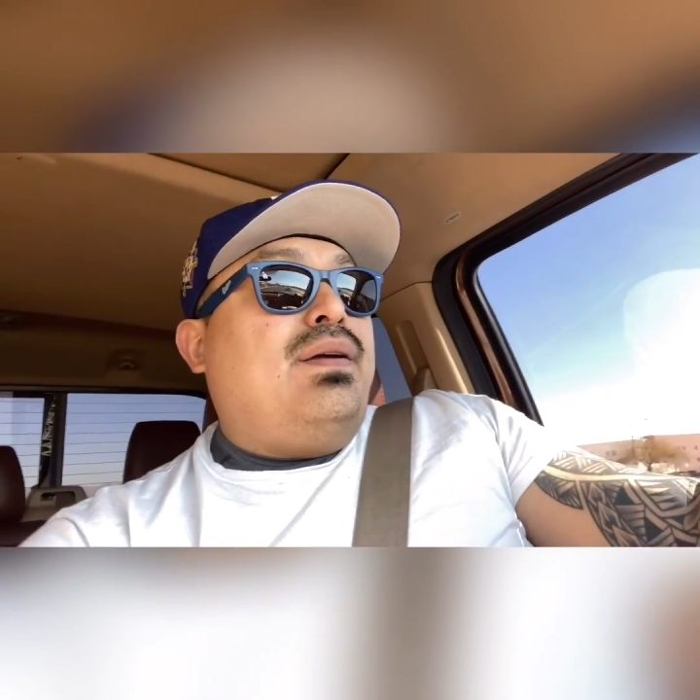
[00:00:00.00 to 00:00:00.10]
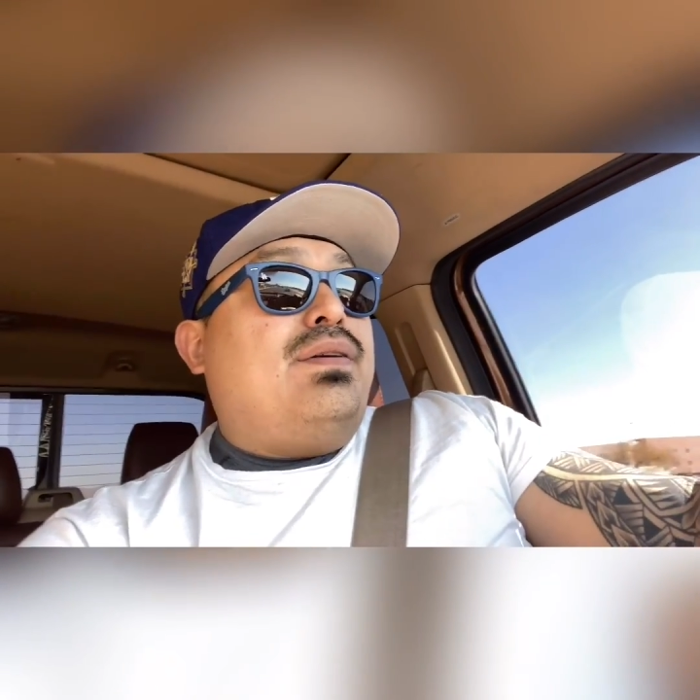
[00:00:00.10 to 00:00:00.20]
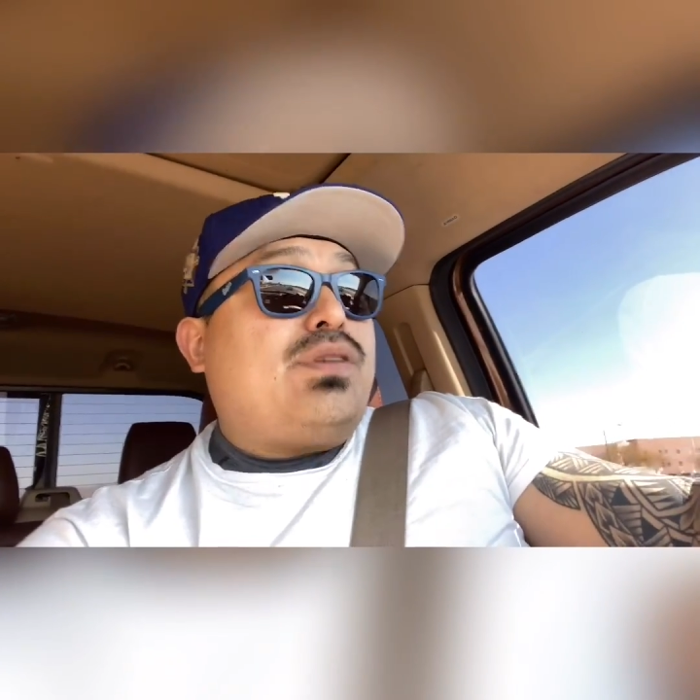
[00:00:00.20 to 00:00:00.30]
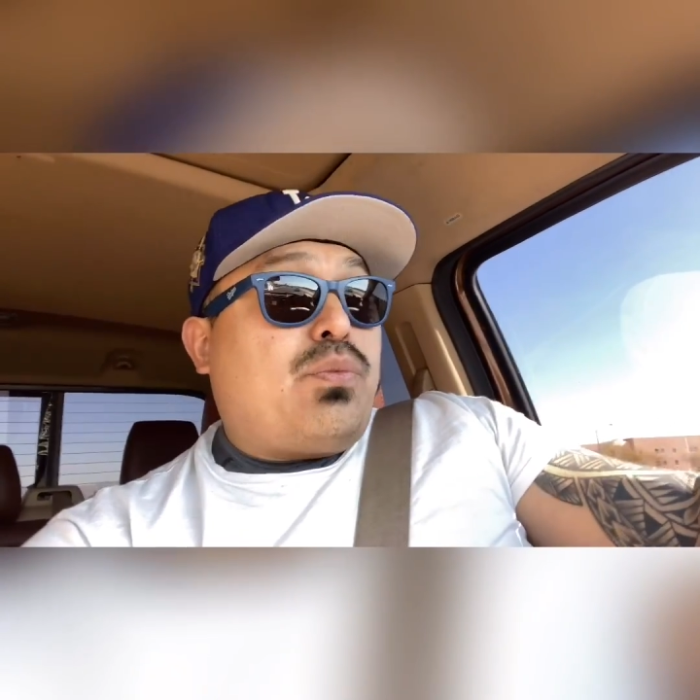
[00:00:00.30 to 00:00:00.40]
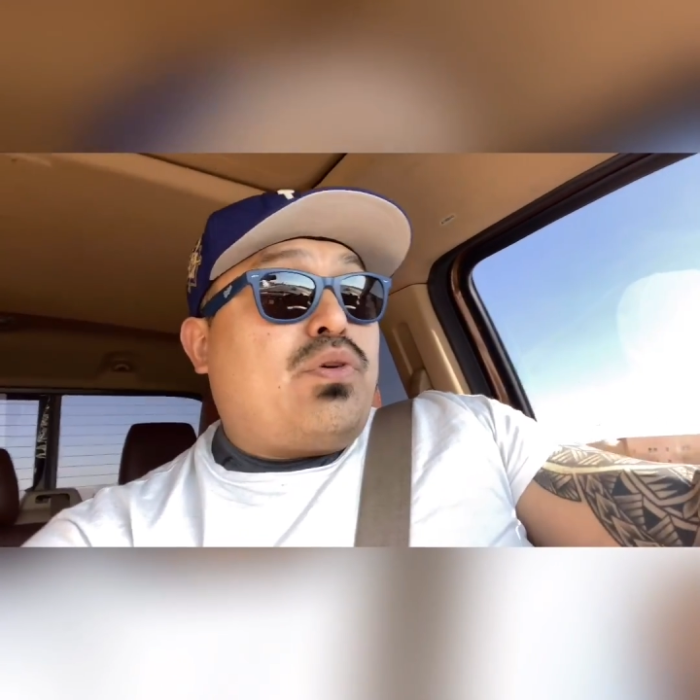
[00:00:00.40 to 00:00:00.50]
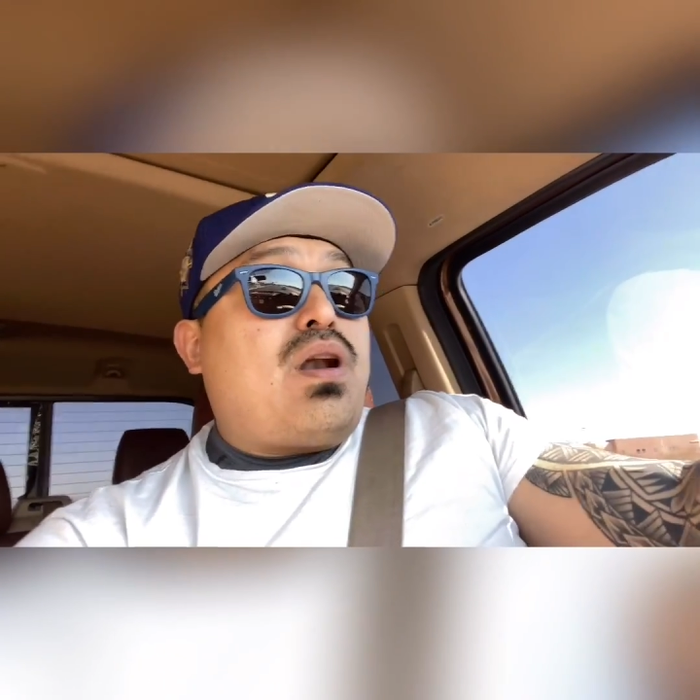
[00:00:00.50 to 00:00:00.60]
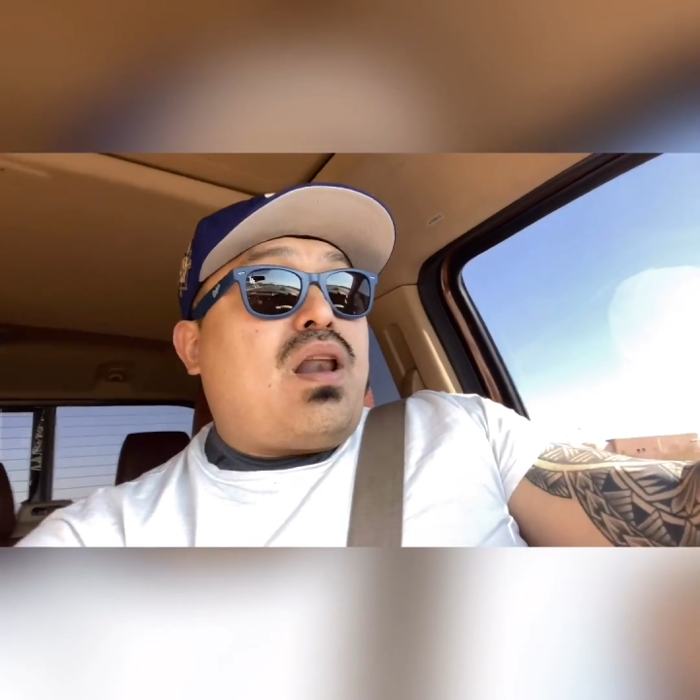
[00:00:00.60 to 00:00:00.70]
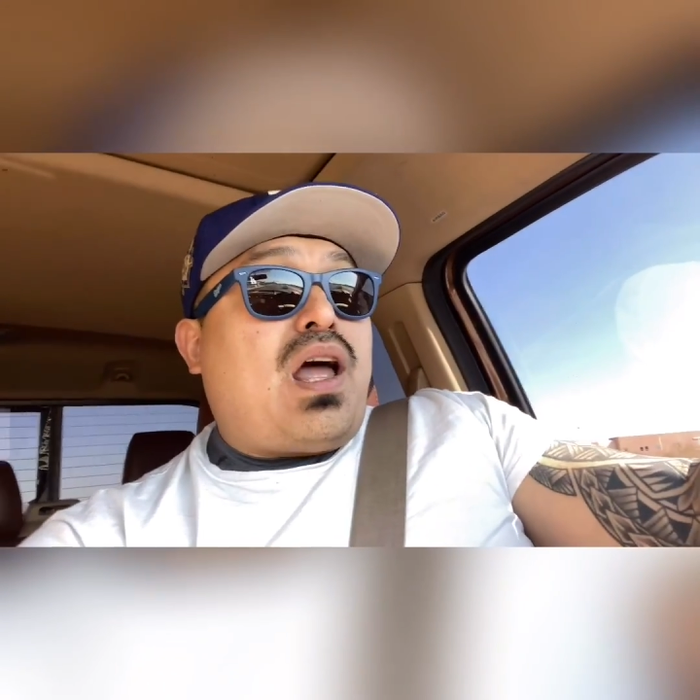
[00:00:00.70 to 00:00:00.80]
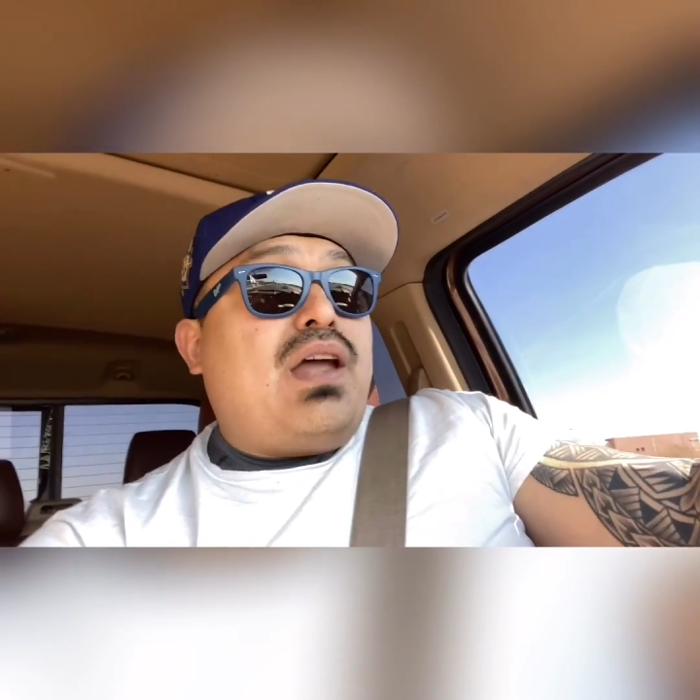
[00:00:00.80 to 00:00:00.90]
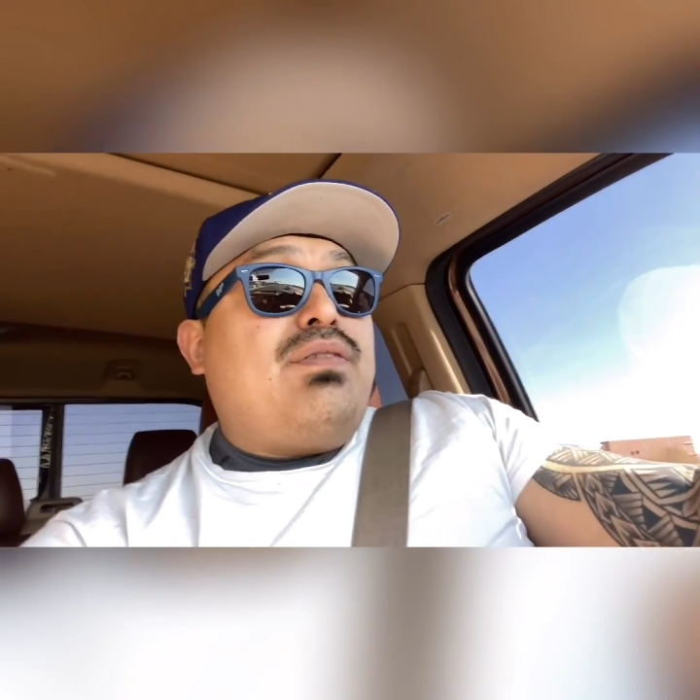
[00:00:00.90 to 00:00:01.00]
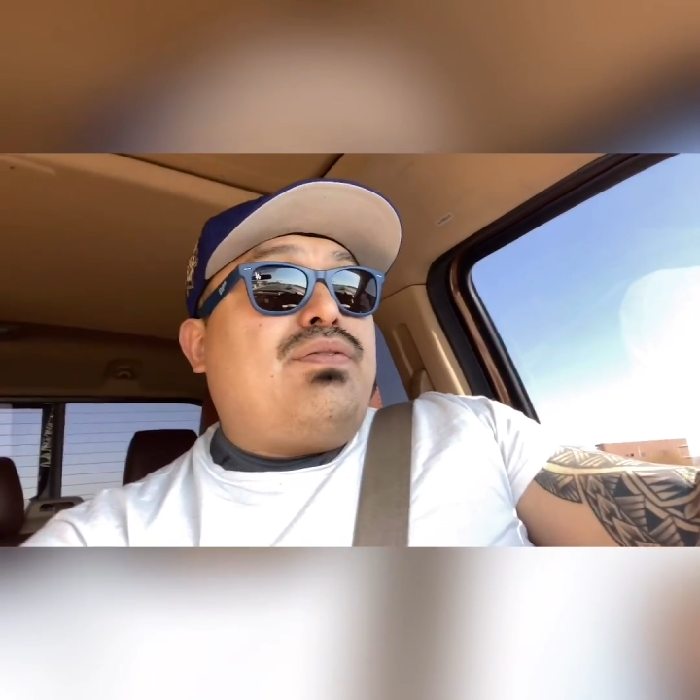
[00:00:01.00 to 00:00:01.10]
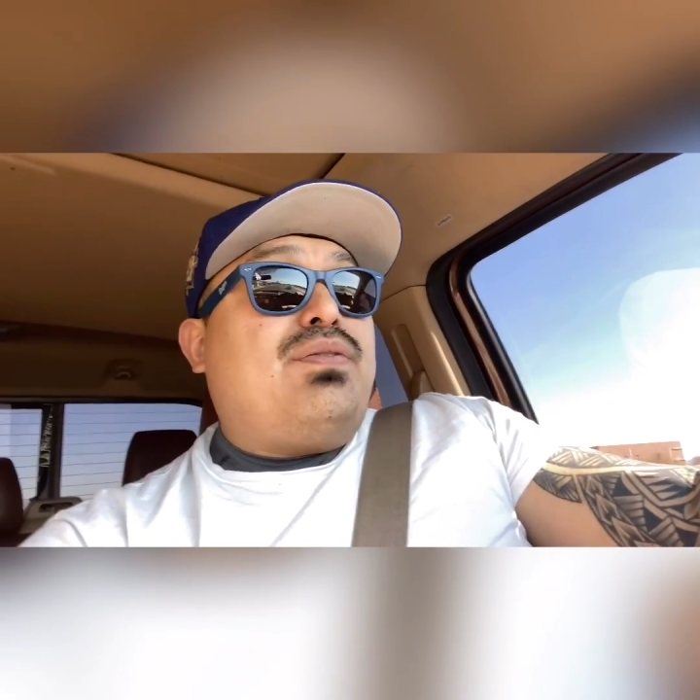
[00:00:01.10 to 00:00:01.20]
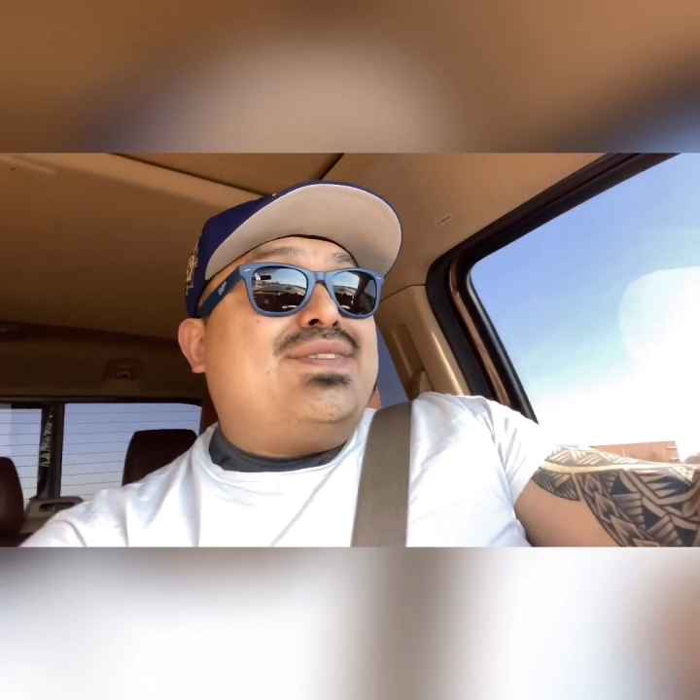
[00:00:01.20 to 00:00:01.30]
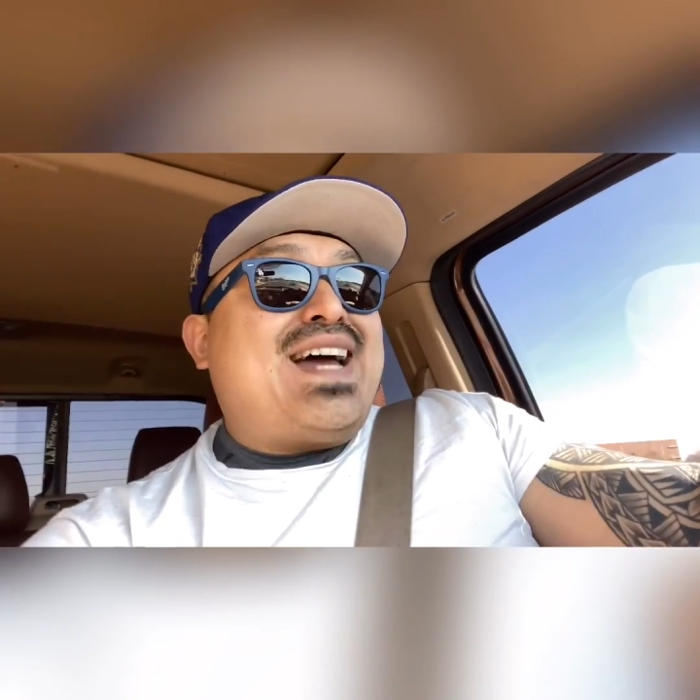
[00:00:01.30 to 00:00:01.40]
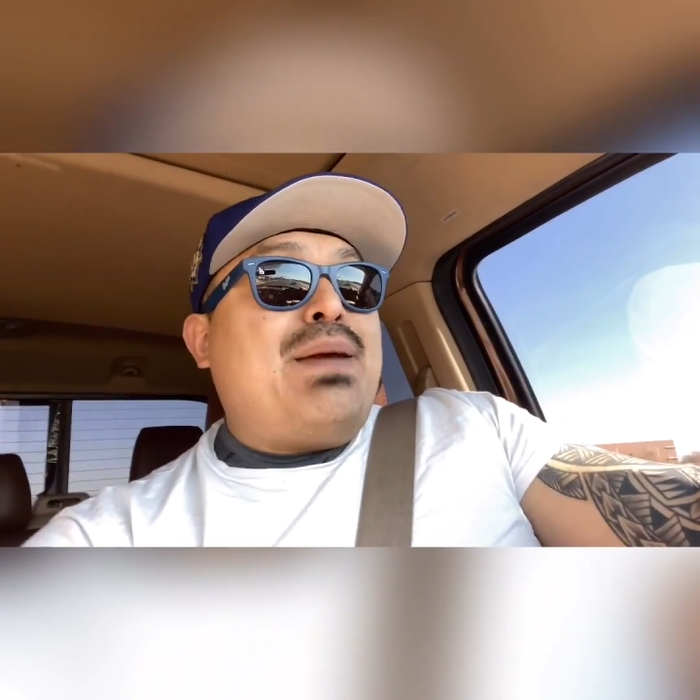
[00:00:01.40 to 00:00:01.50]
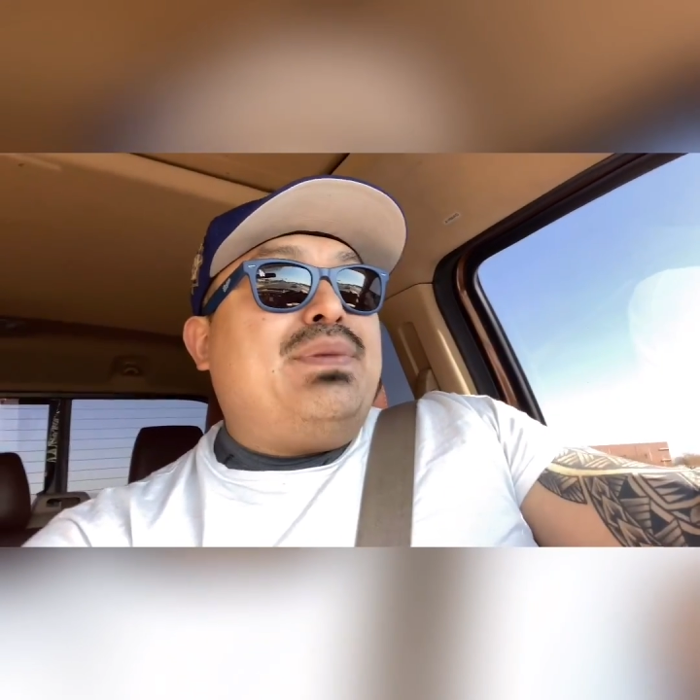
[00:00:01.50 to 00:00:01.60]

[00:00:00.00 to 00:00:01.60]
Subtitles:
somewhere in life, time